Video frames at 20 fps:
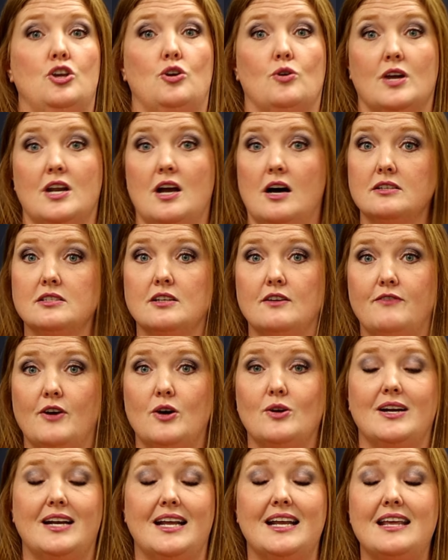You can also
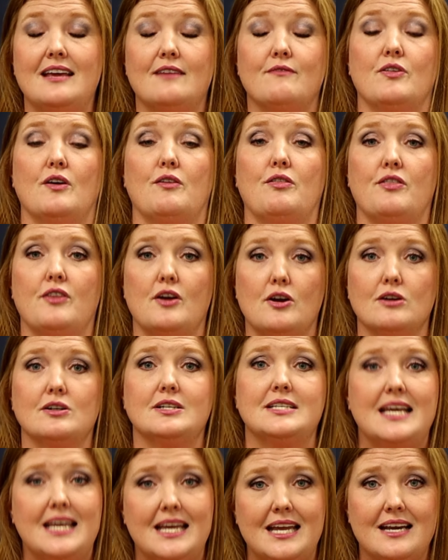vote at any of the
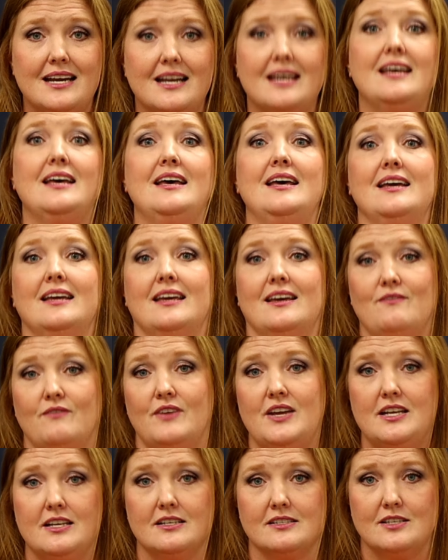13
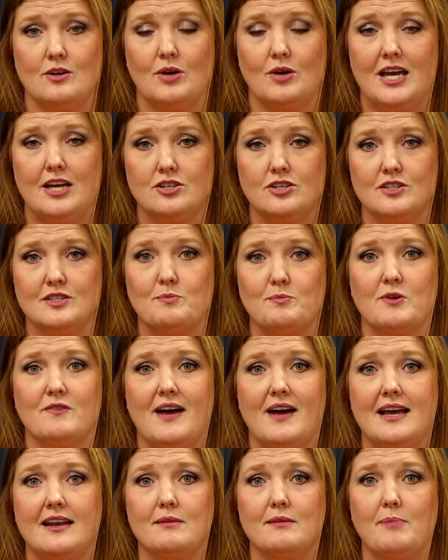convenience locations
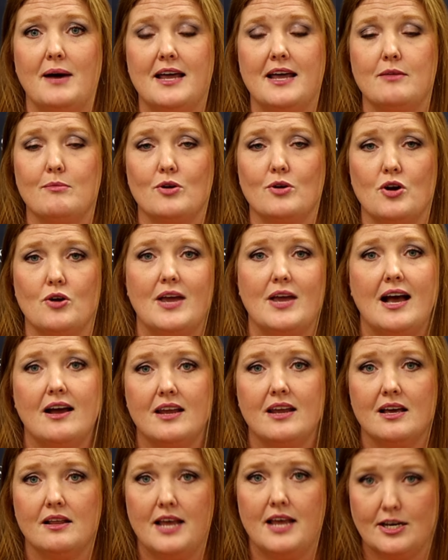provided by the Monroe
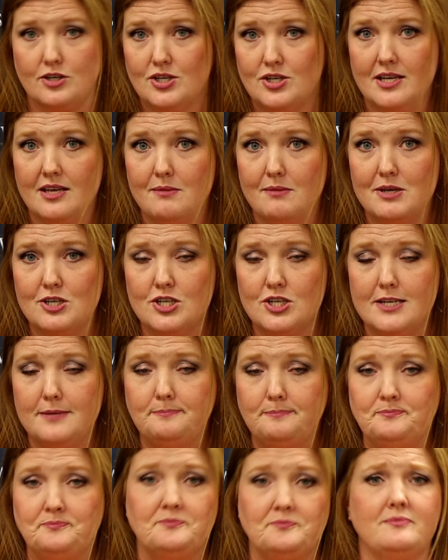County Election
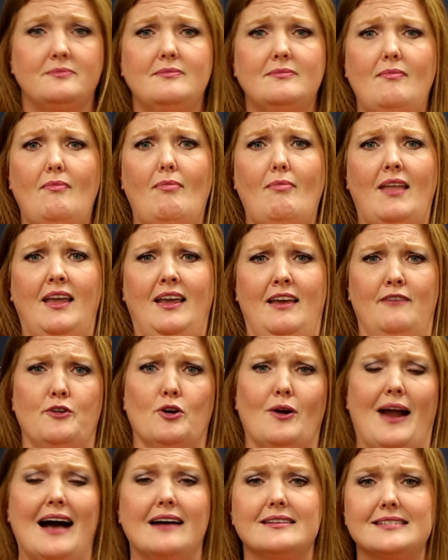Commission. If
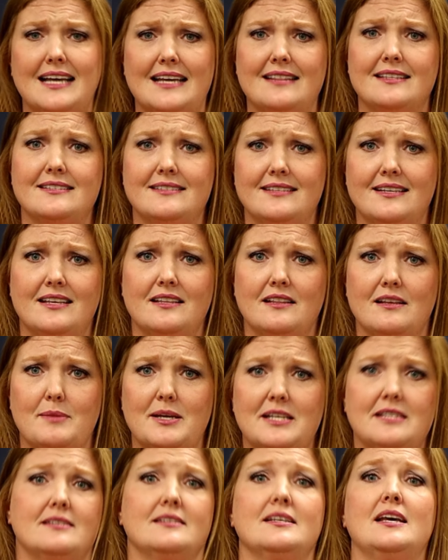you're outside the city
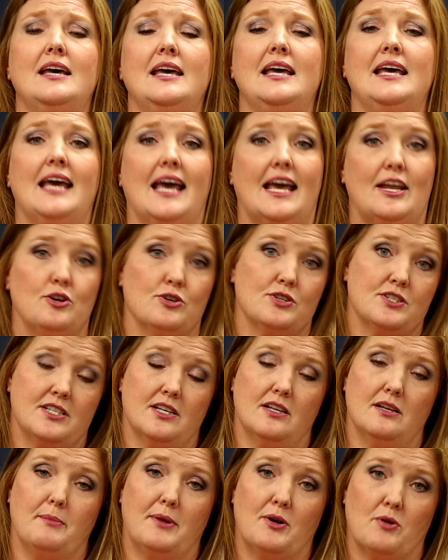limits and you're
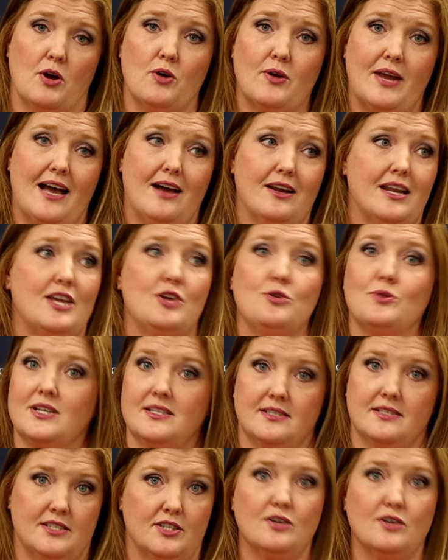still in Monroe County, you
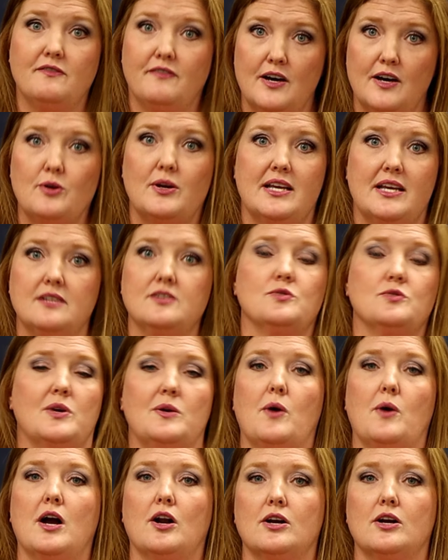can still vote in
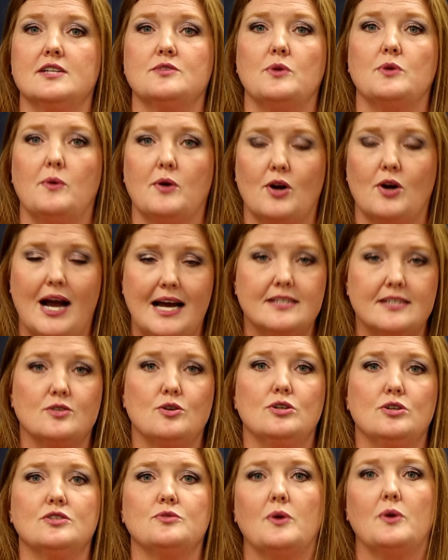Sweetwater at Sweetwater High
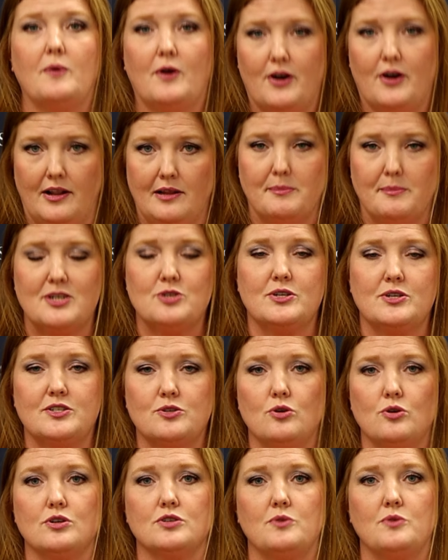School, Sweetwater Elementary
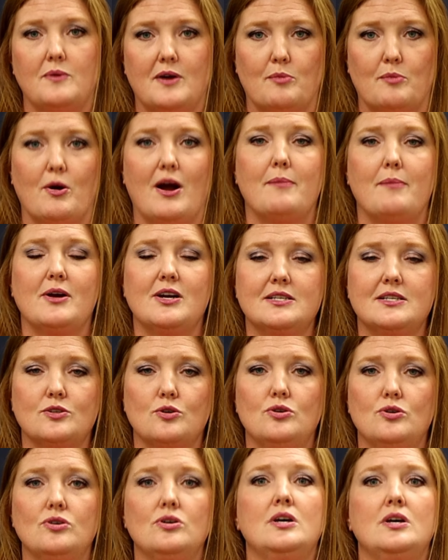School, or Sweetwater Primary
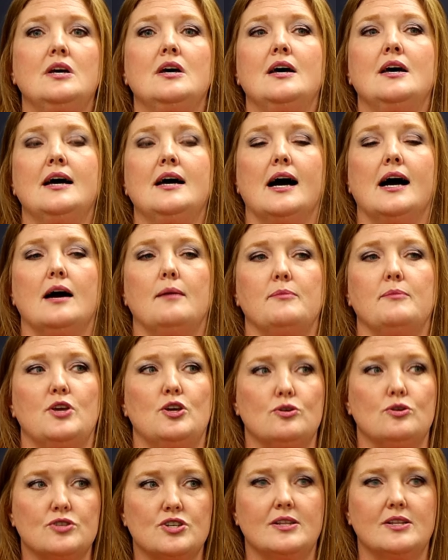School. Um,
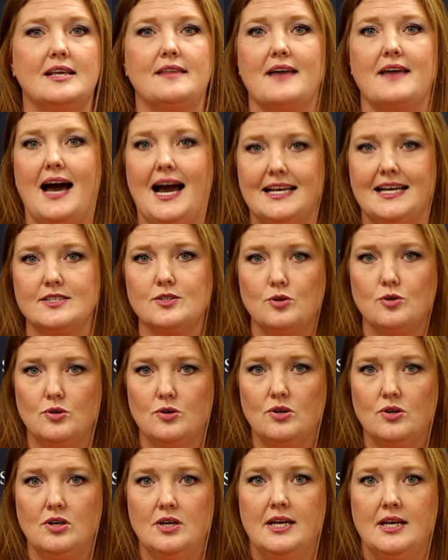usually the high
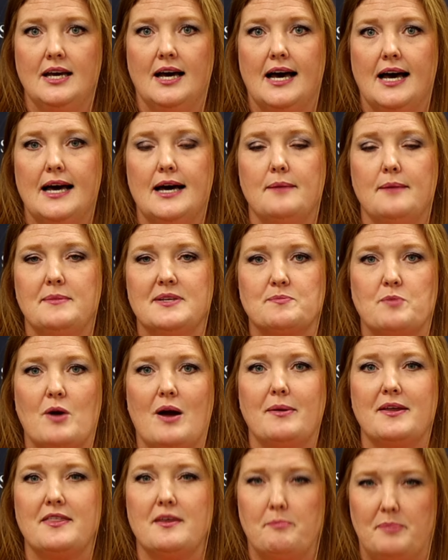school um, is
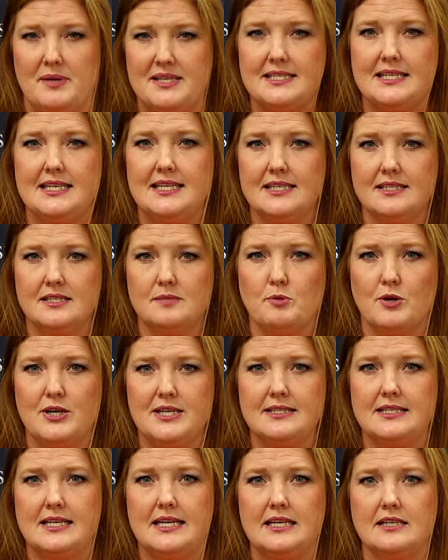probably the busiest
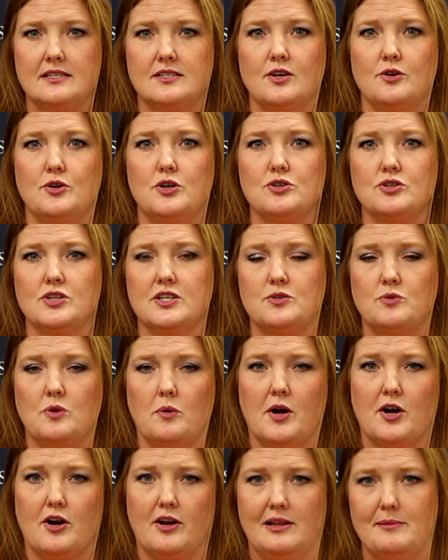precinct, so usually
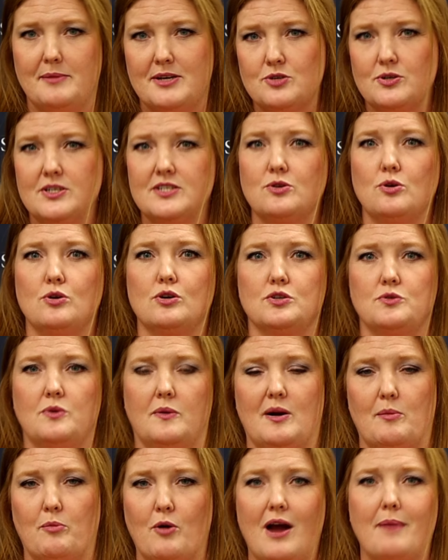Sweetwater Elementary School or
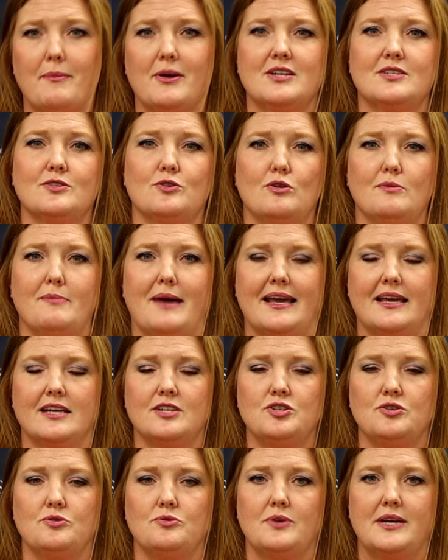Sweetwater Primary School might
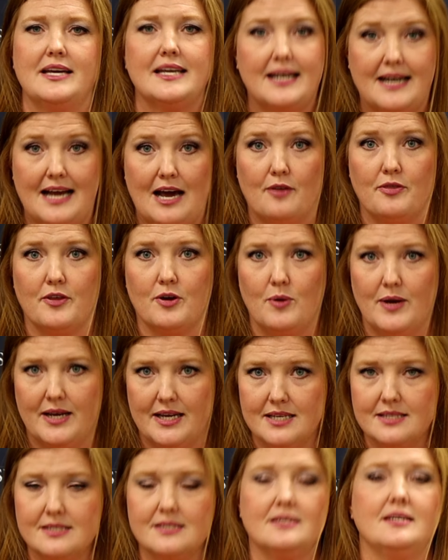get you in and out the
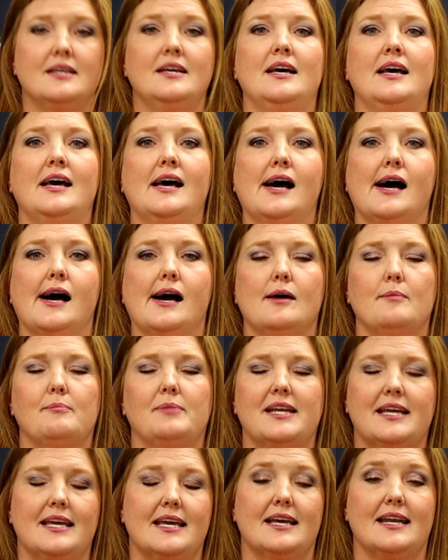quickest.
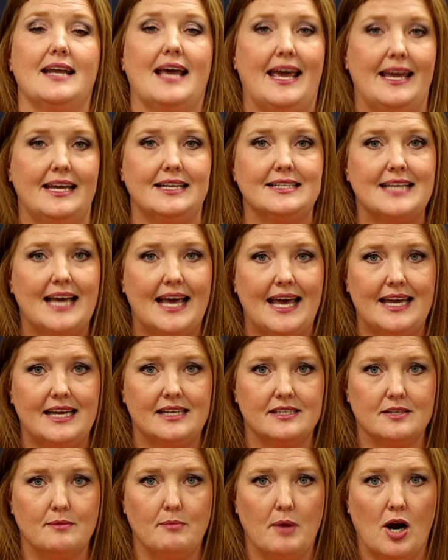Um, but again, 8 to
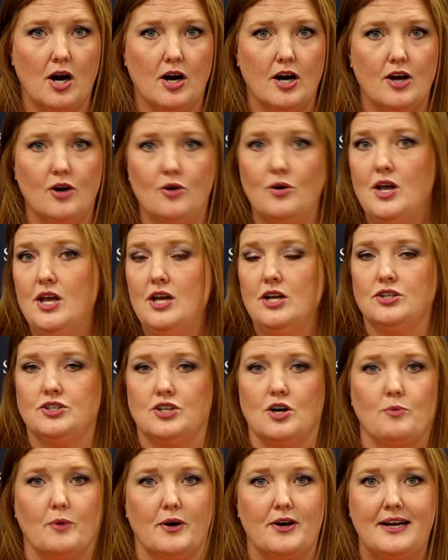8 tomorrow,
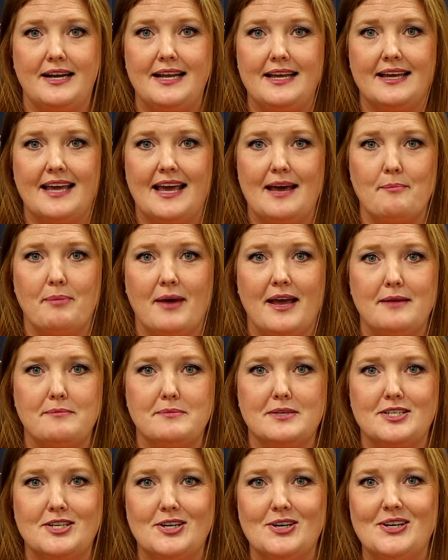don't wear any
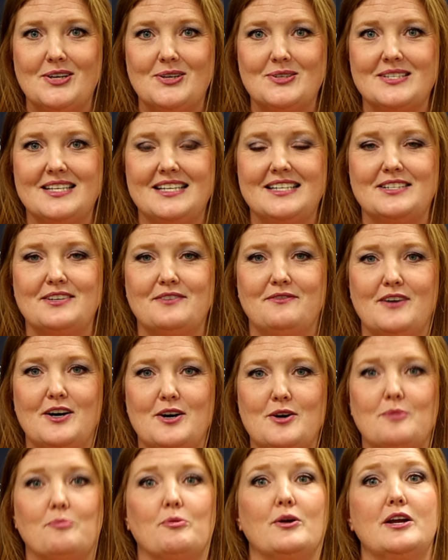campaign materials in to
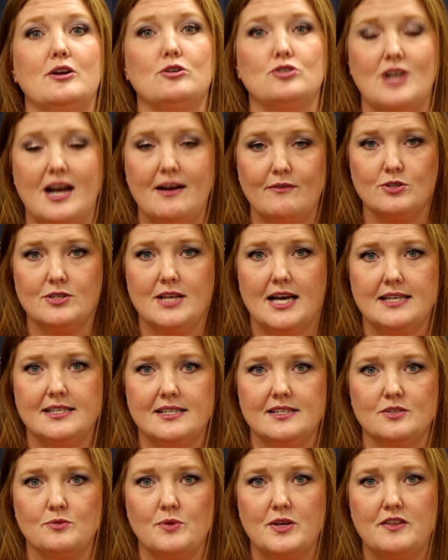vote. Bring your driver's
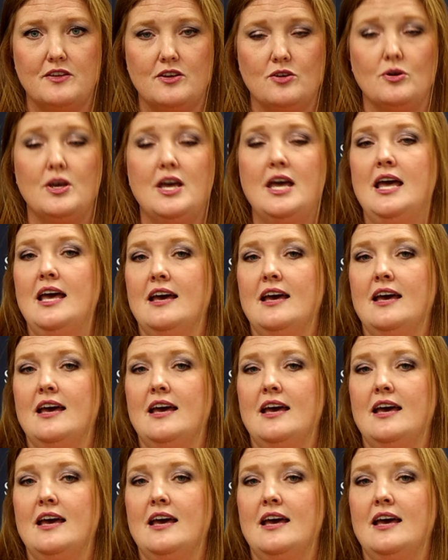license with you.